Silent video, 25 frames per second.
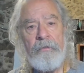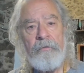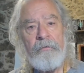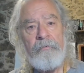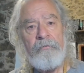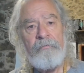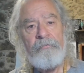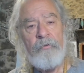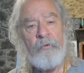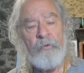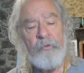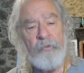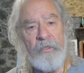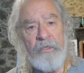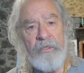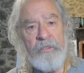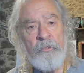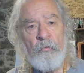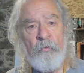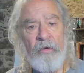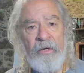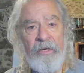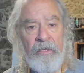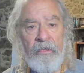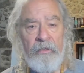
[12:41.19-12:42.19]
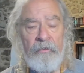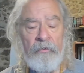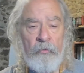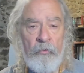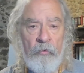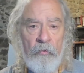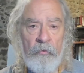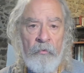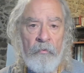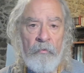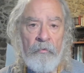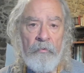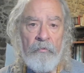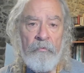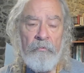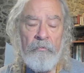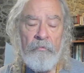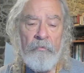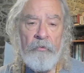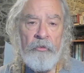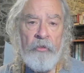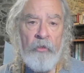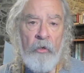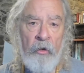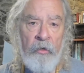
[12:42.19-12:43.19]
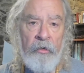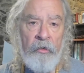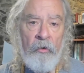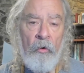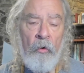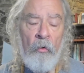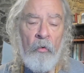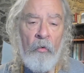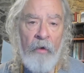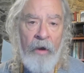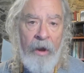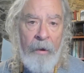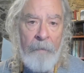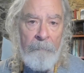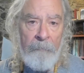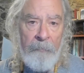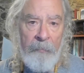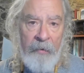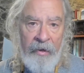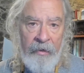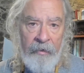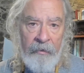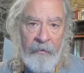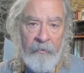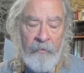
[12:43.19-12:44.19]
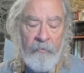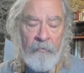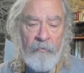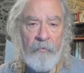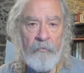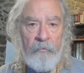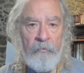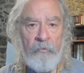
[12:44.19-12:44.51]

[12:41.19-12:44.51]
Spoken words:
For this we need you join our campaign.